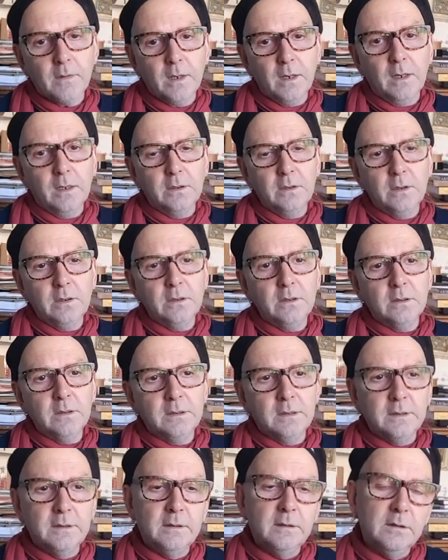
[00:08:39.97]
And
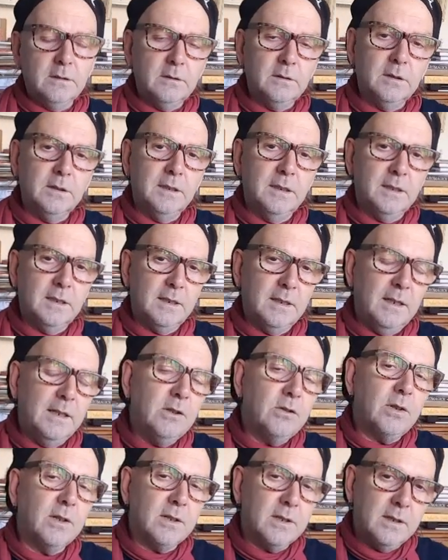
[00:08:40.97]
it's
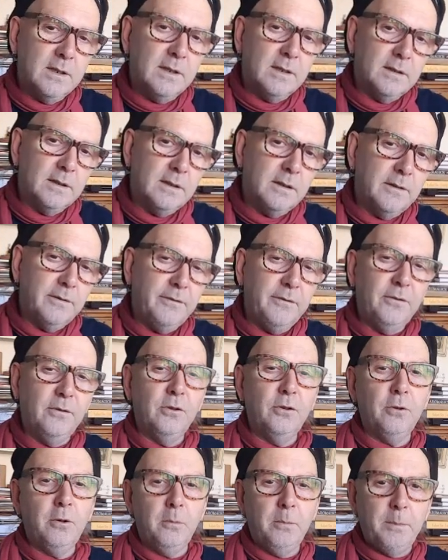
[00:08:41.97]
interesting that there are
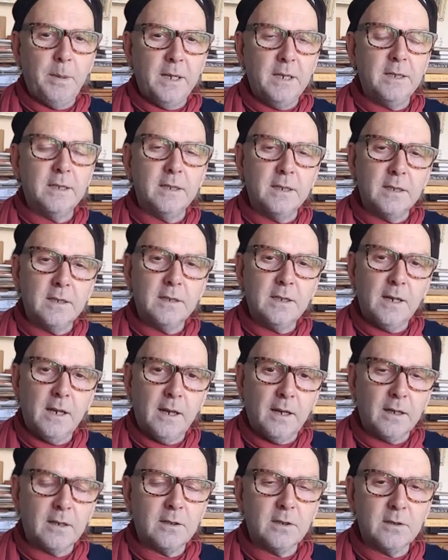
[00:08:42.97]
4 basic
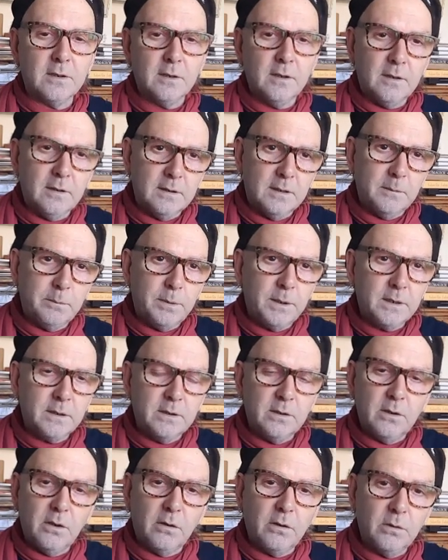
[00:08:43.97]
texts that are
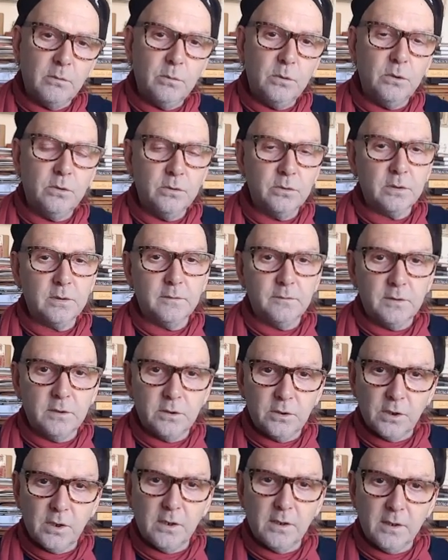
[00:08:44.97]
depicted on the walls of the
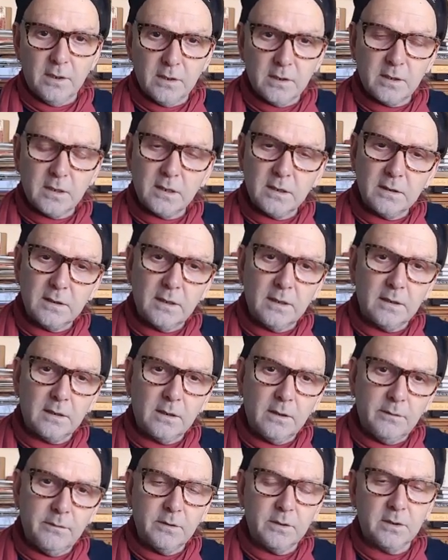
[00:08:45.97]
giant's
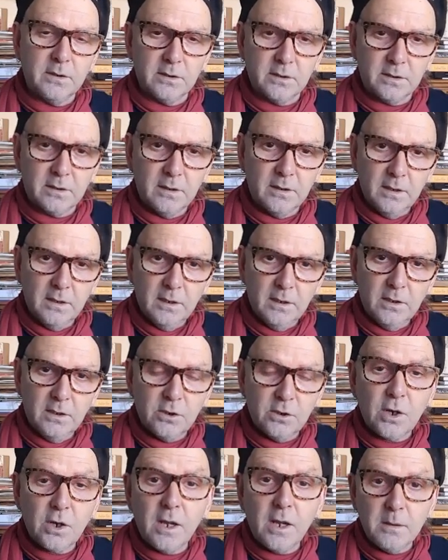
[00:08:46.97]
sarcophagus
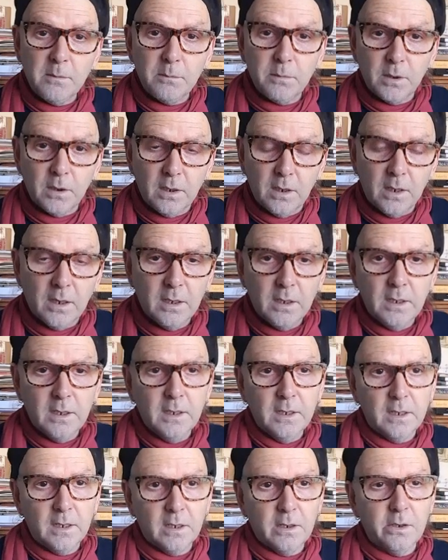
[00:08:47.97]
chamber,
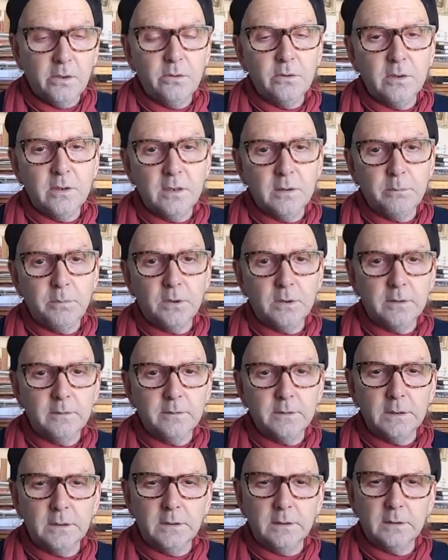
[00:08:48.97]
including the Book of
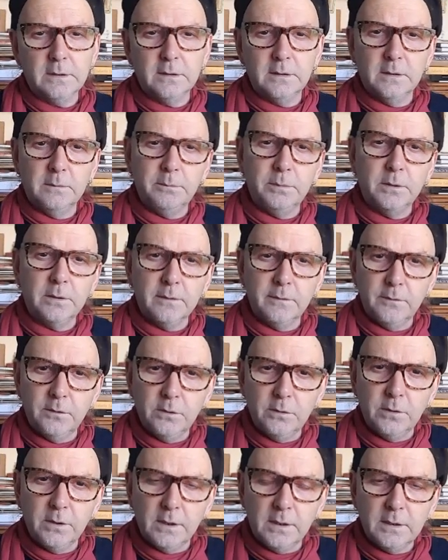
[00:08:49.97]
Earth and the Book of
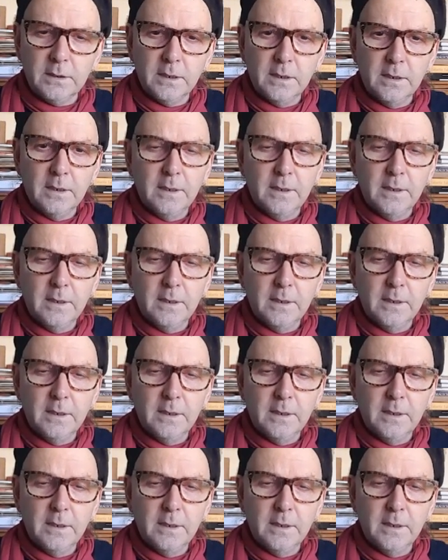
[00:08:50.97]
Nuit,